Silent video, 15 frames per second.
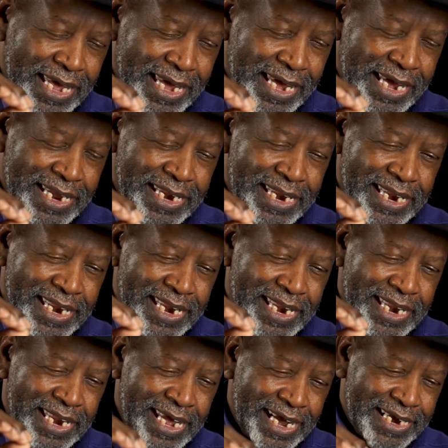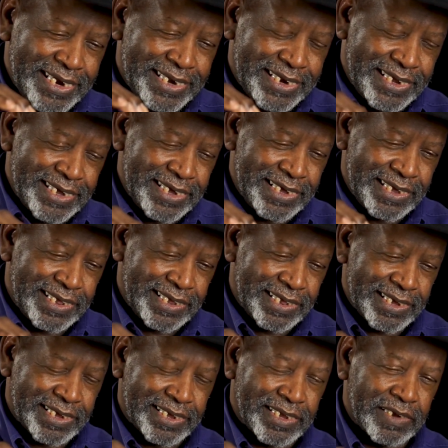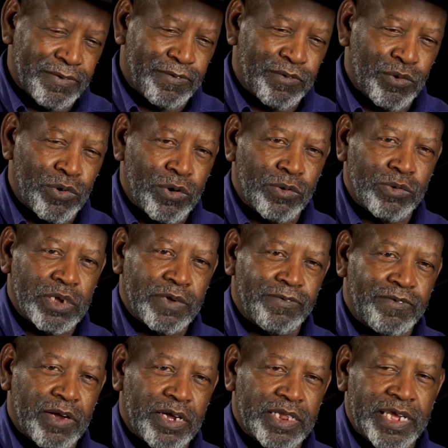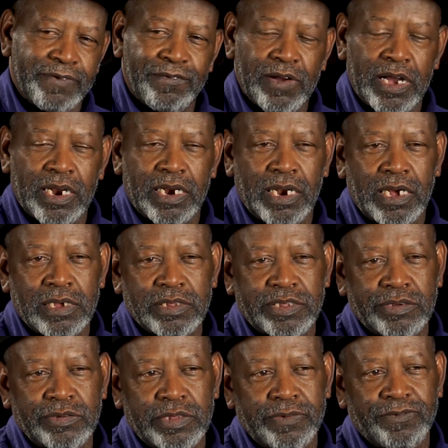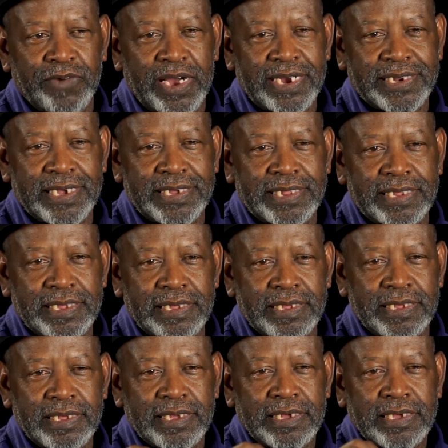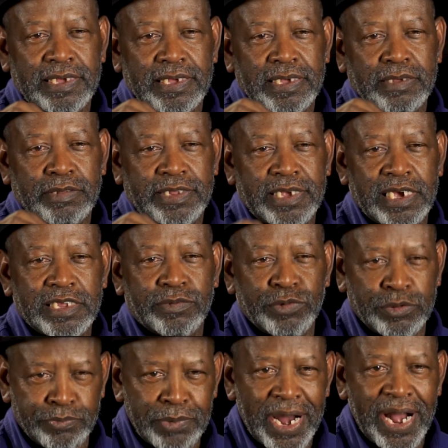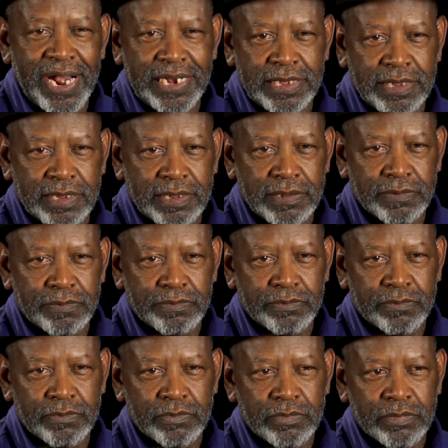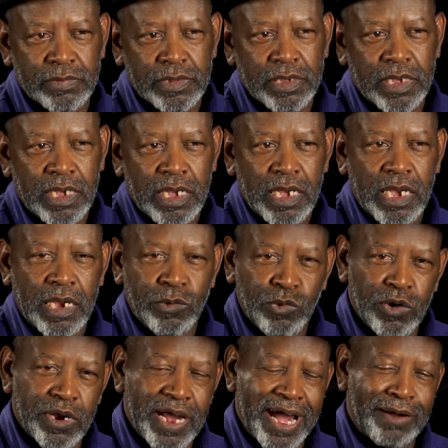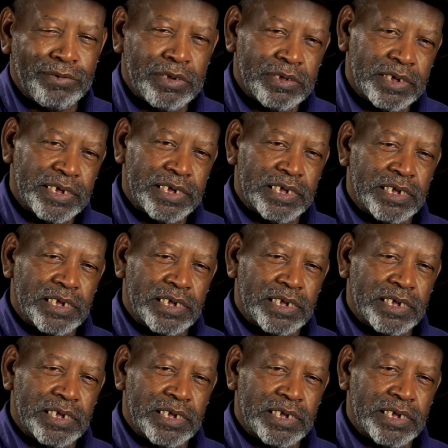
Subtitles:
in 1964, they filed a lawsuit the fact that the test was biased. And what our